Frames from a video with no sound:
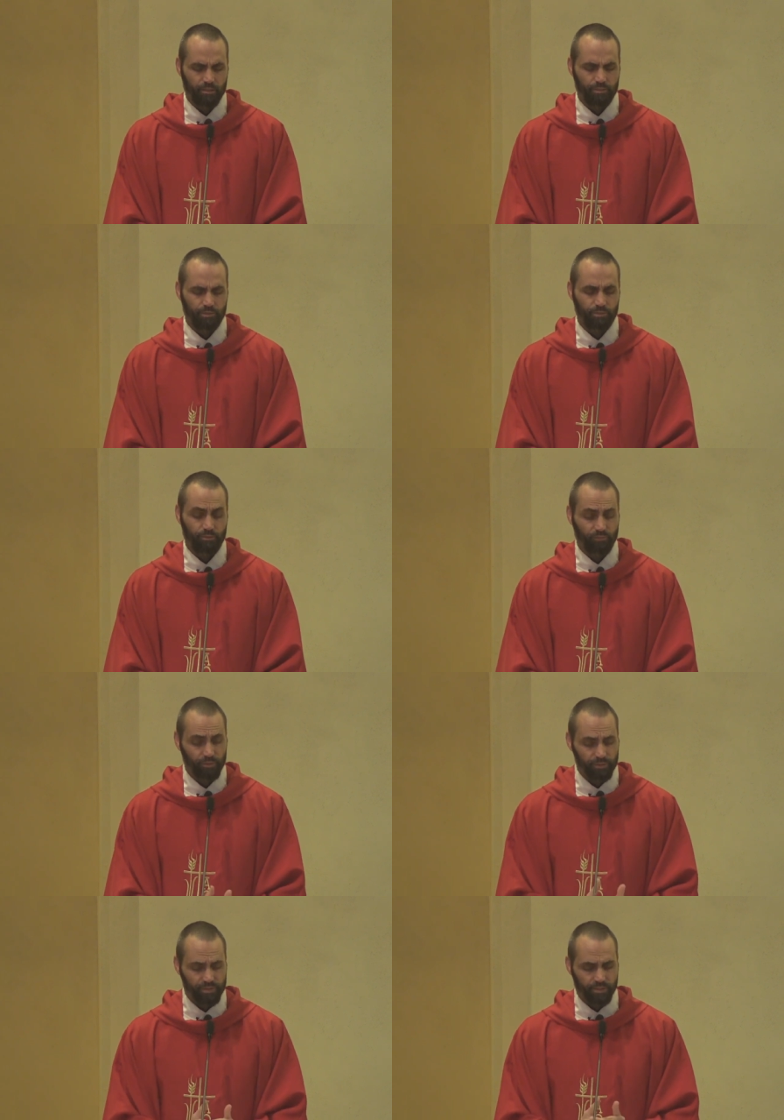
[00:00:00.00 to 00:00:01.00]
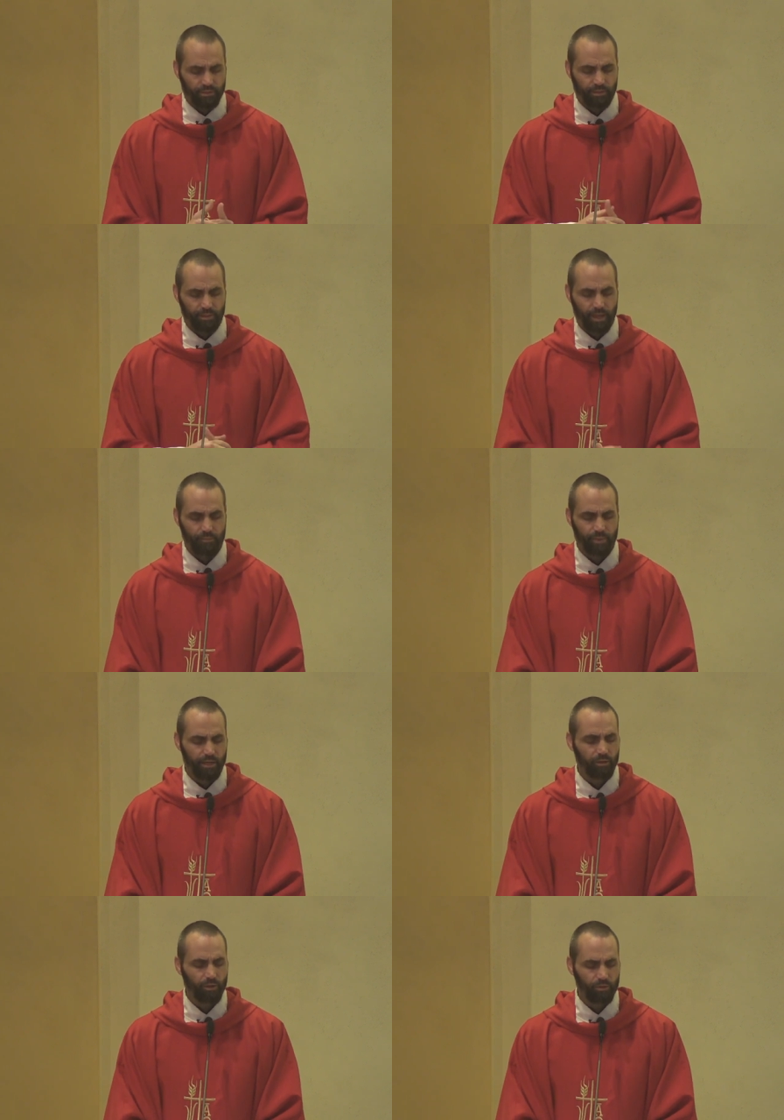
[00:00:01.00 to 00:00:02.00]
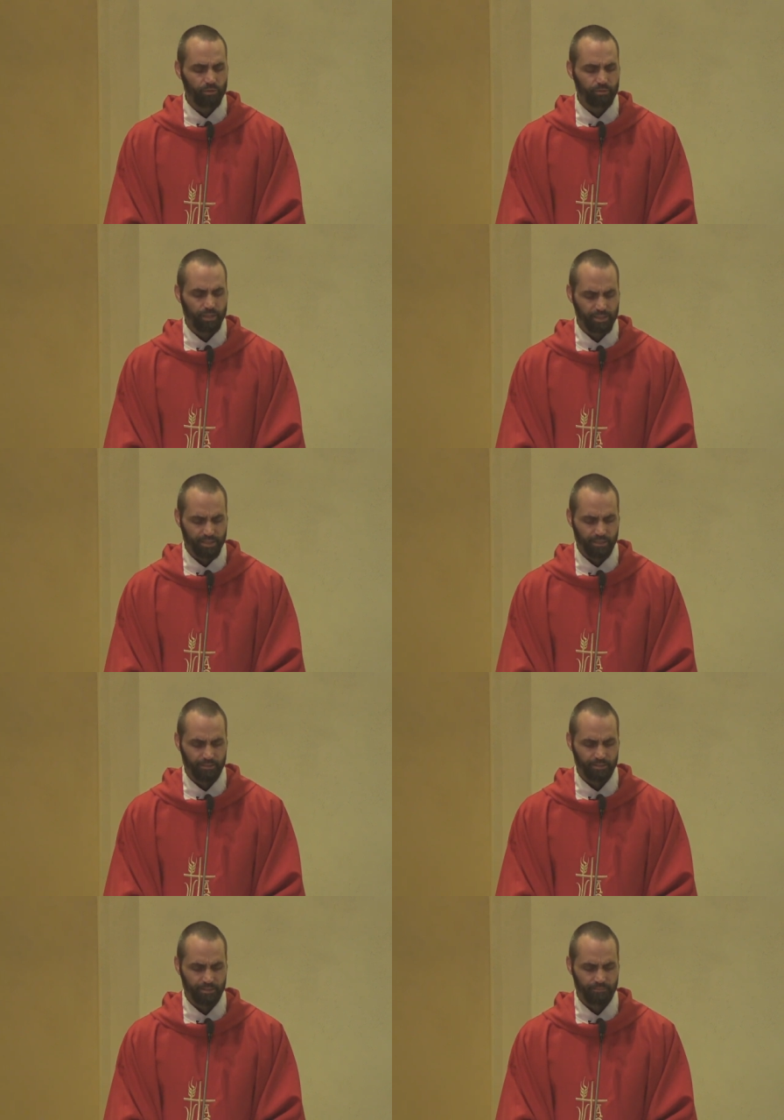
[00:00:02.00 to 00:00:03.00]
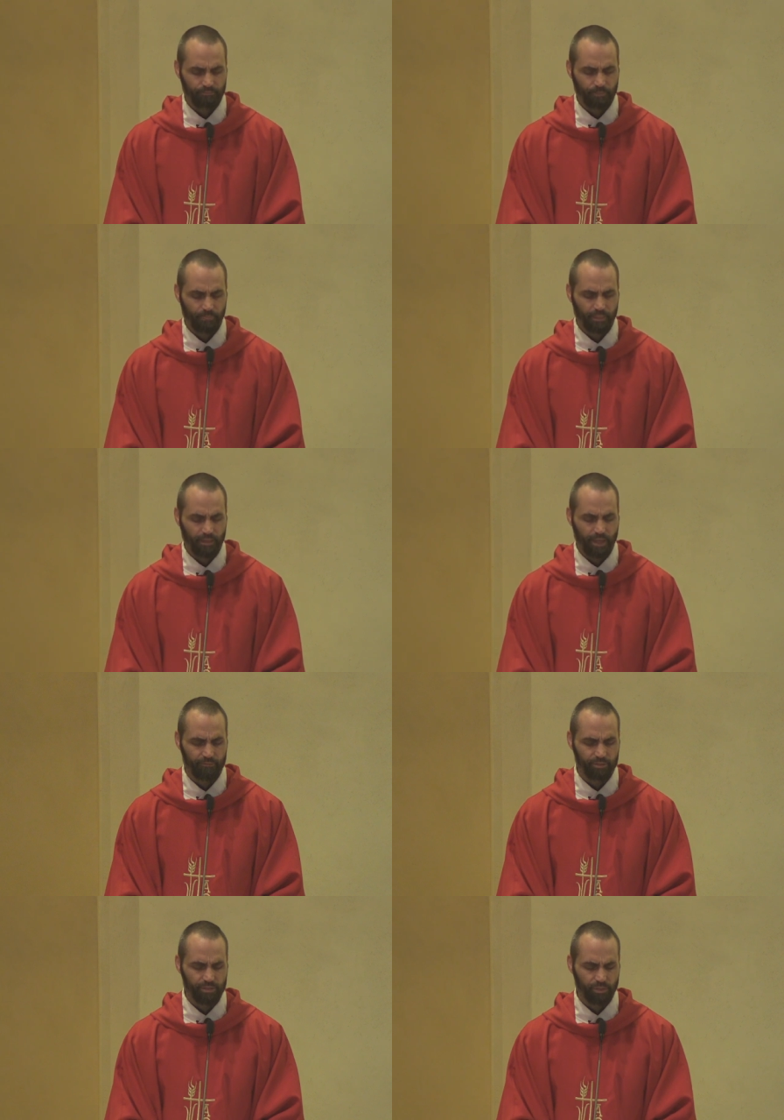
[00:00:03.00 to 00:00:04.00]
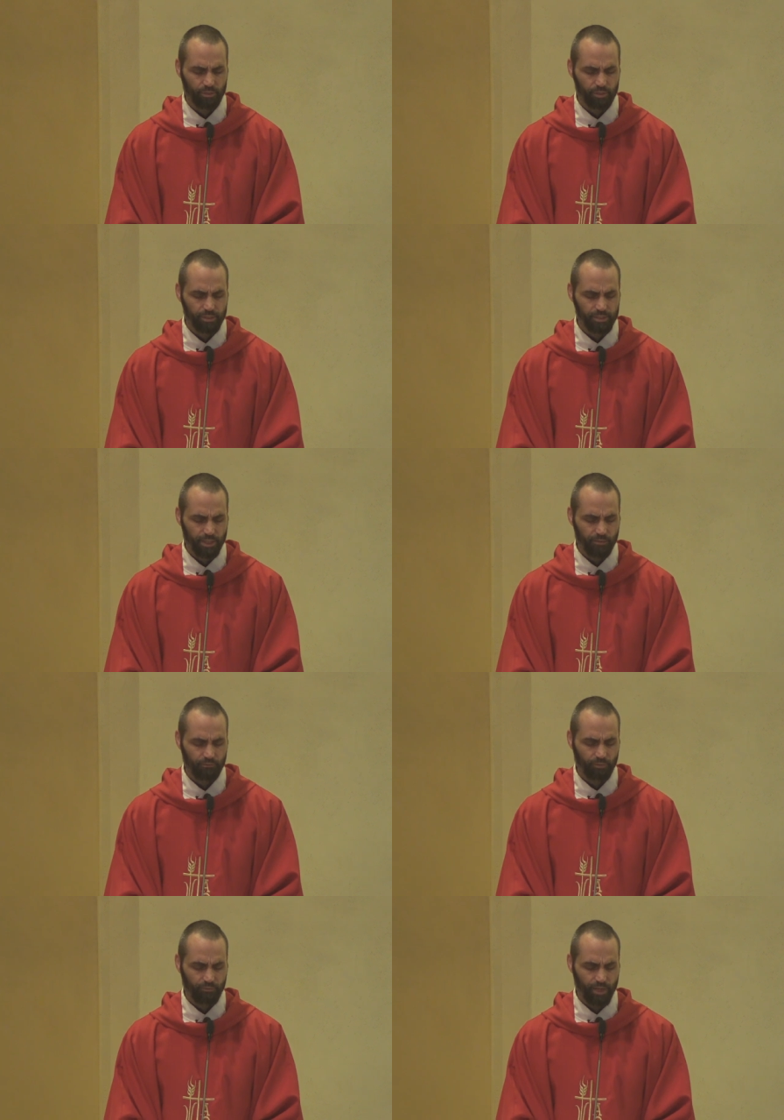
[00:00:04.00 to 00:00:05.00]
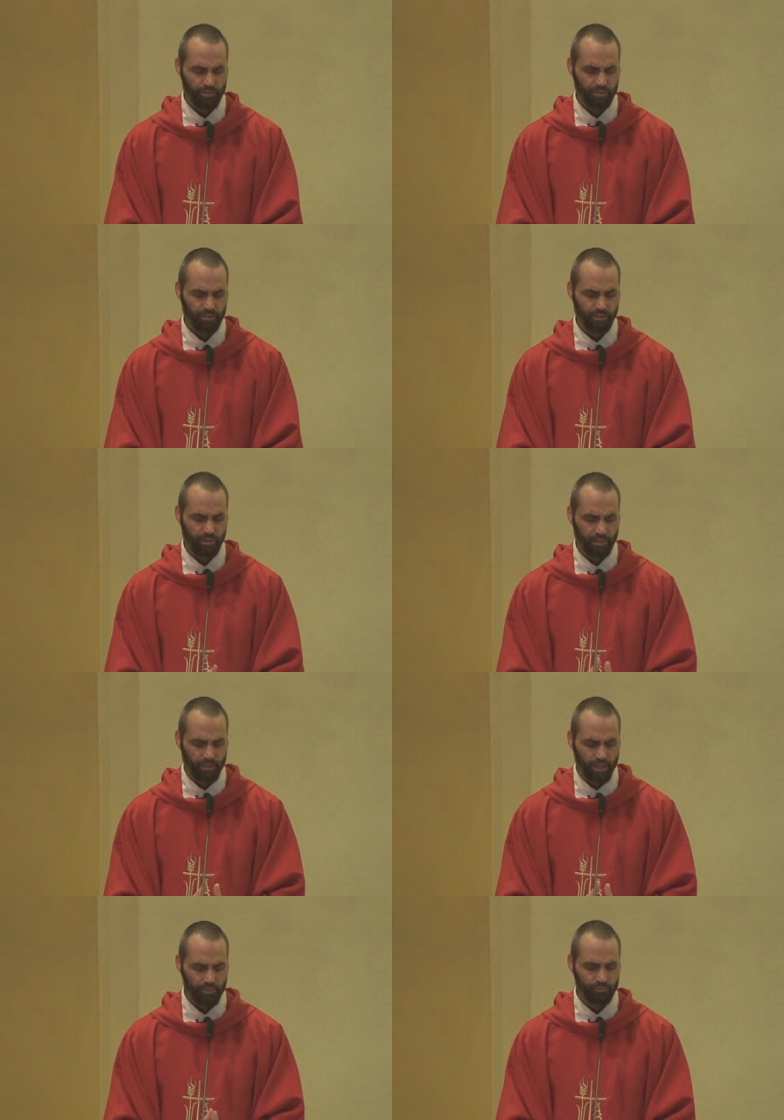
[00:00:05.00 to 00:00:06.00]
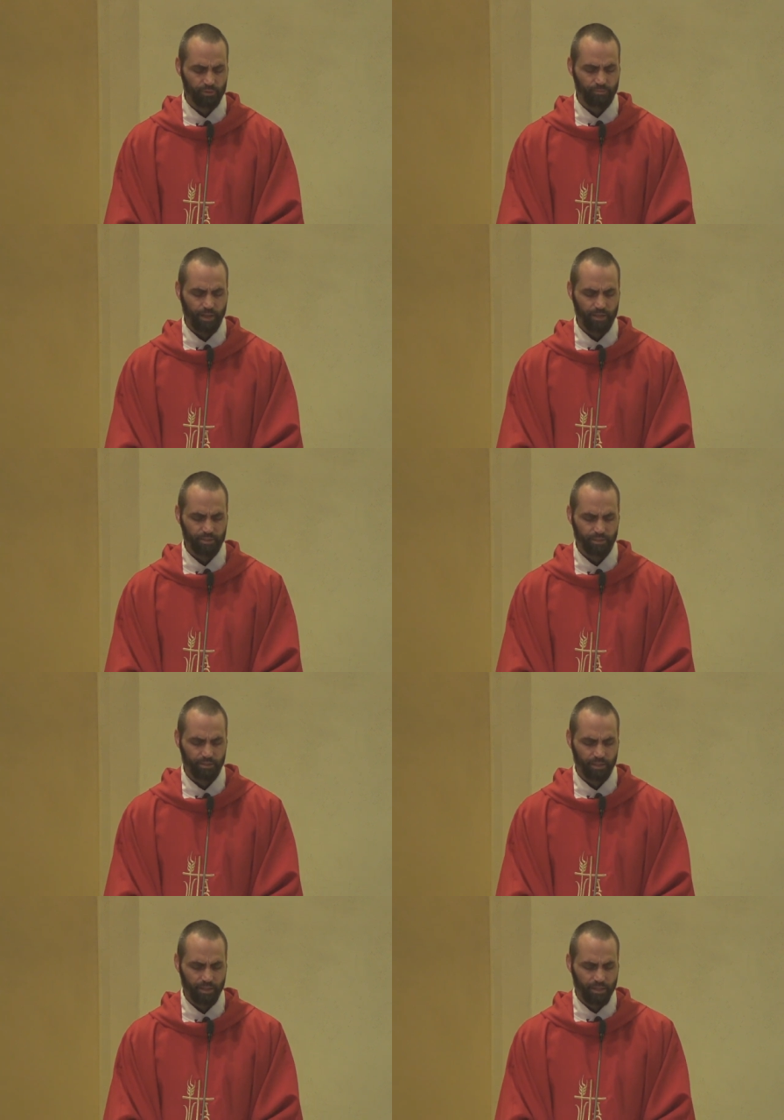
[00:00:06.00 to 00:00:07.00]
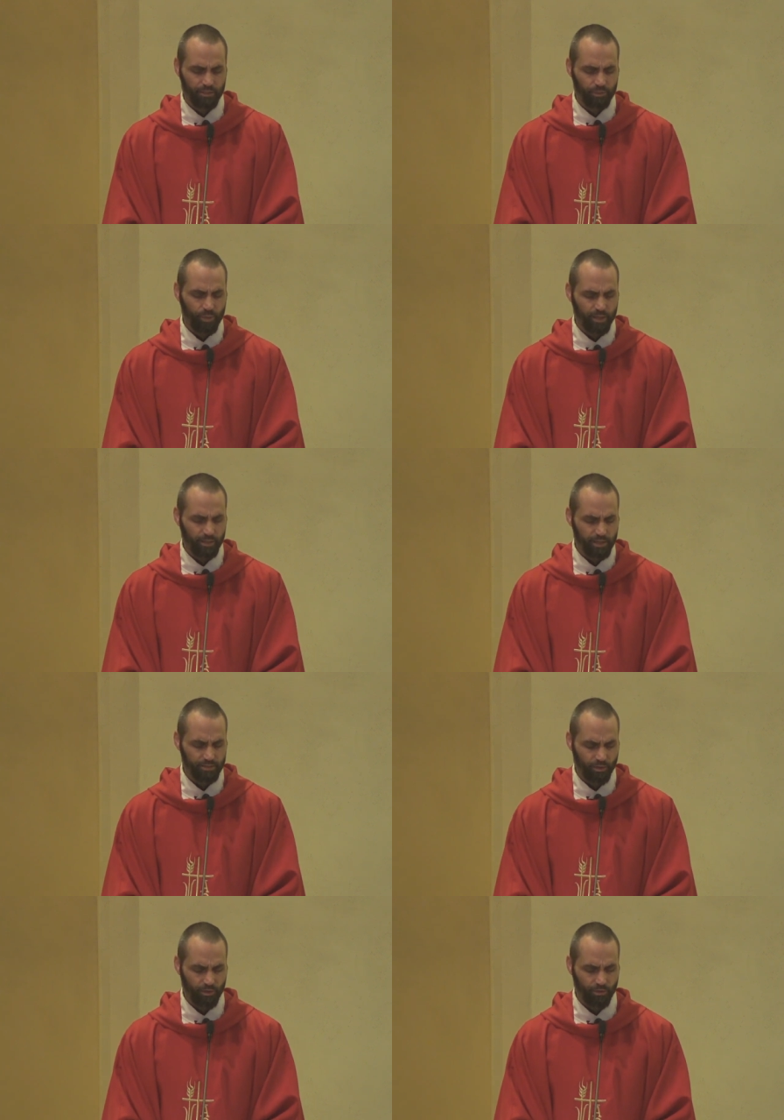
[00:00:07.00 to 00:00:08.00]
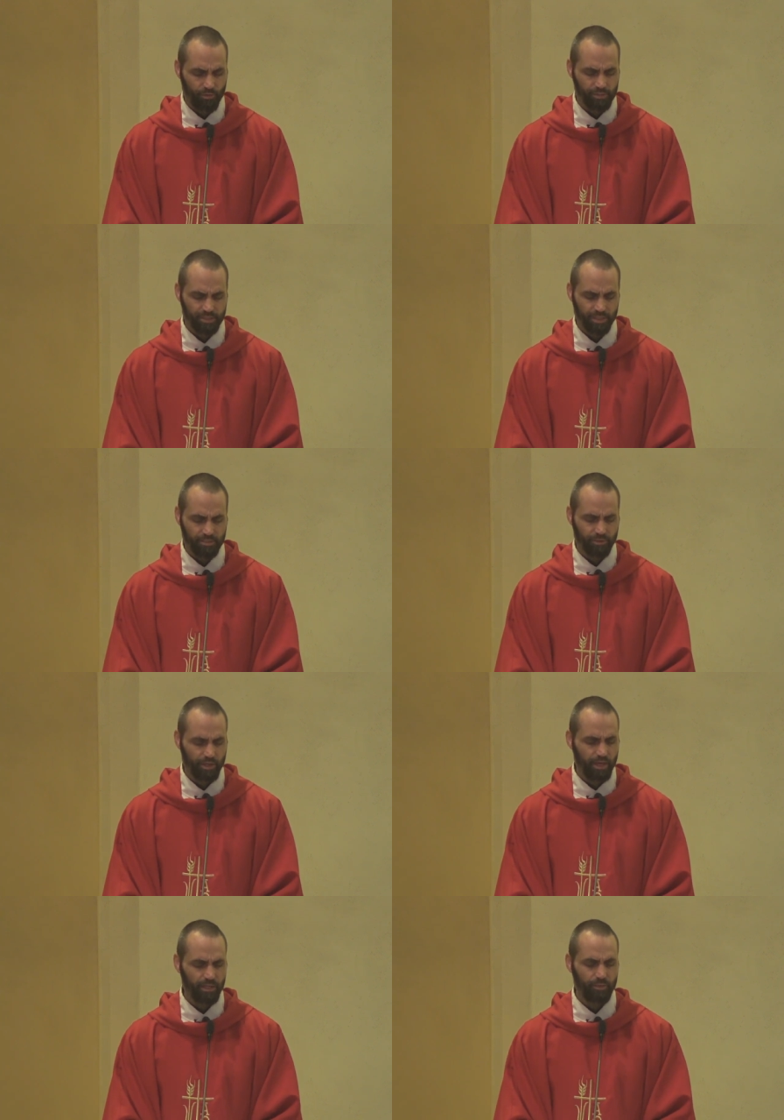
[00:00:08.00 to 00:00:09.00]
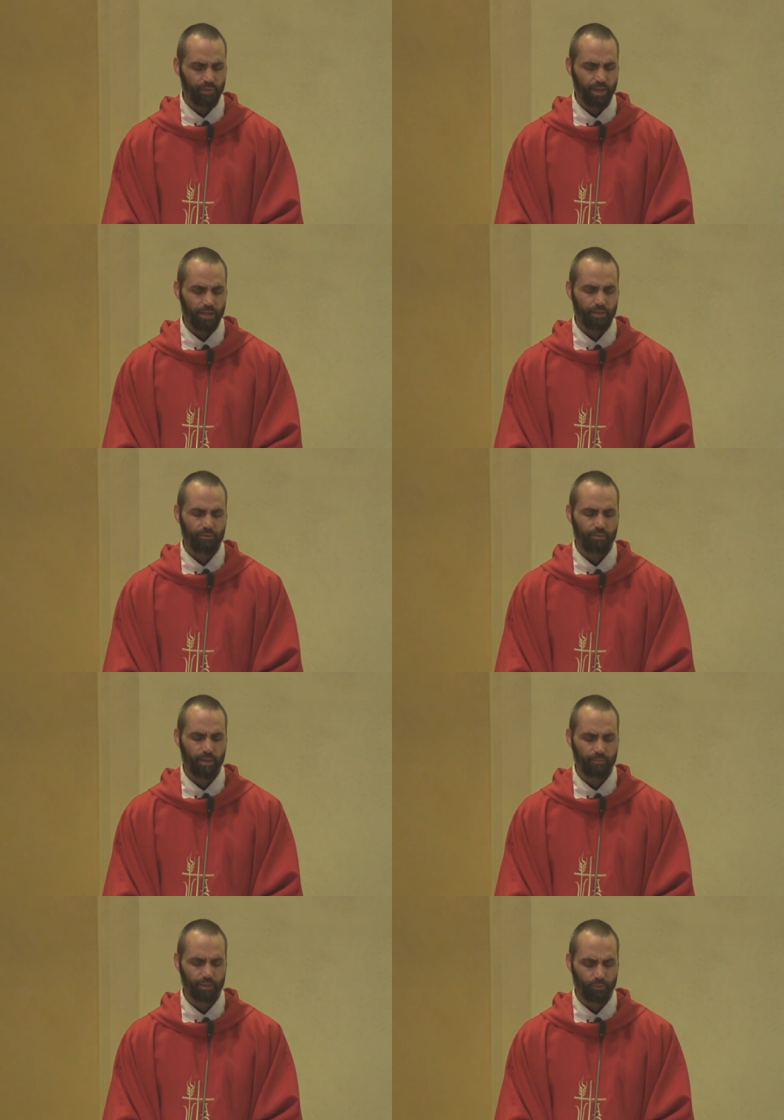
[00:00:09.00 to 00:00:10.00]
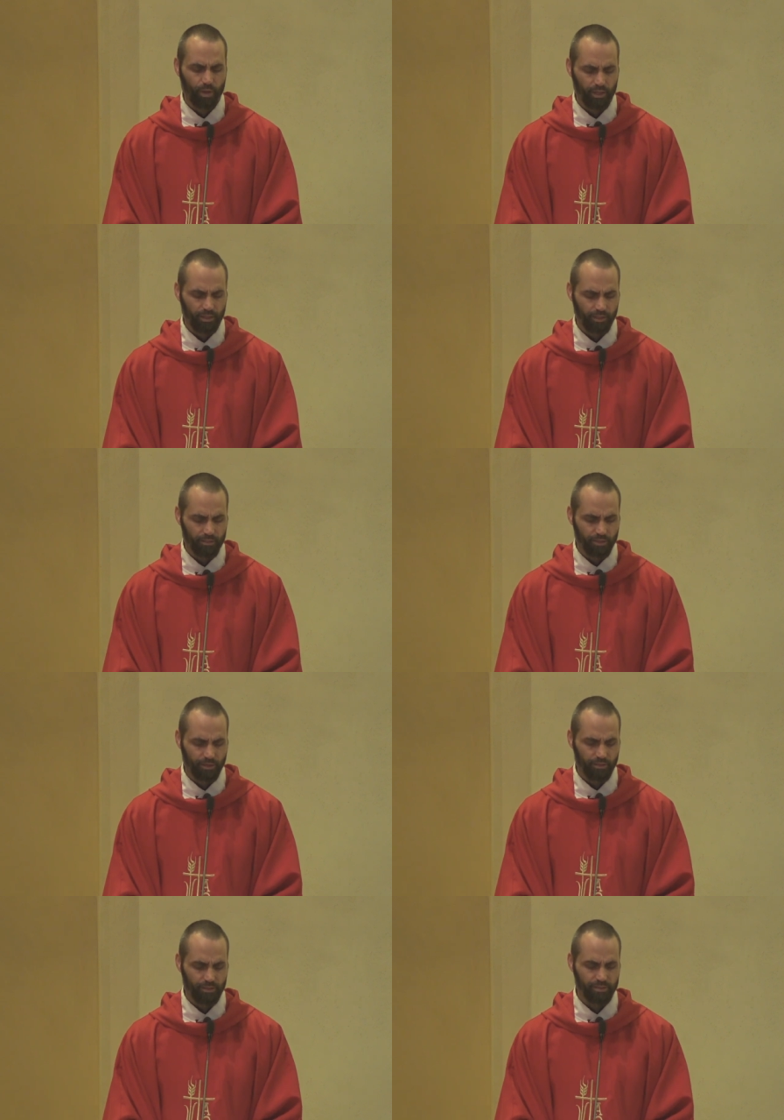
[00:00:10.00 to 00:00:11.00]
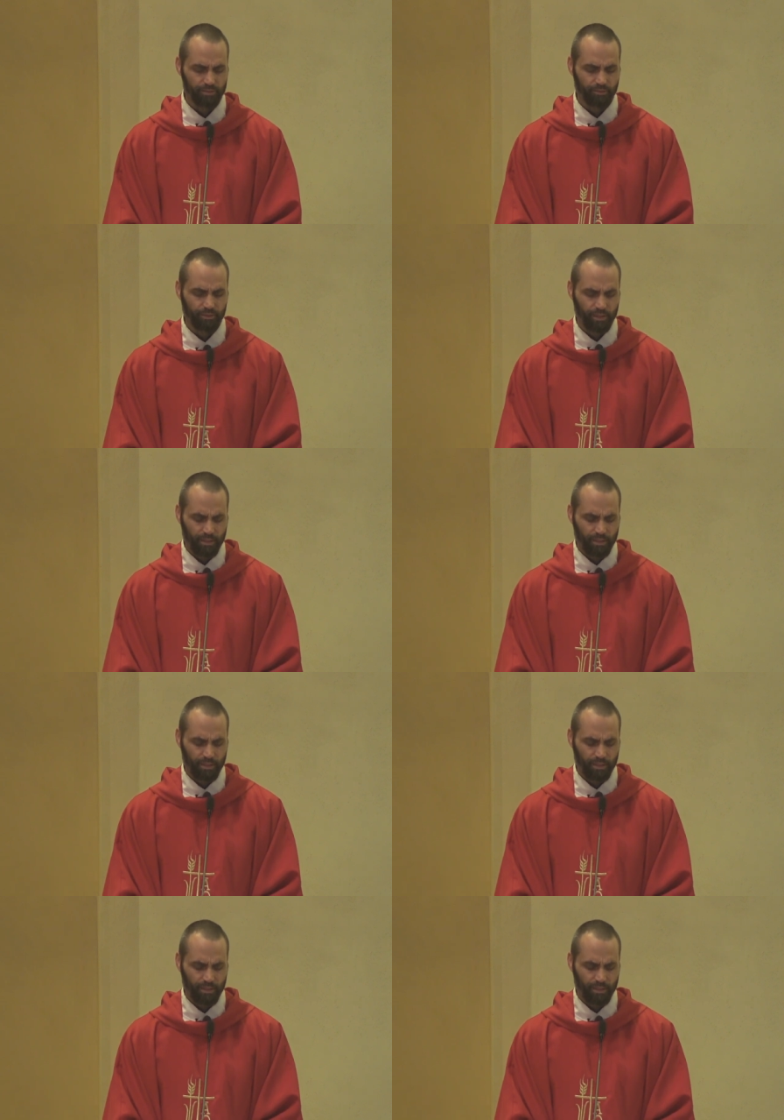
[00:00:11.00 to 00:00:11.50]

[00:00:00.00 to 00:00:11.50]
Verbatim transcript: to first admit our own sins, to have a, just a good self reflection, introspection, to recognize our own sins or any way we might be walking in darkness or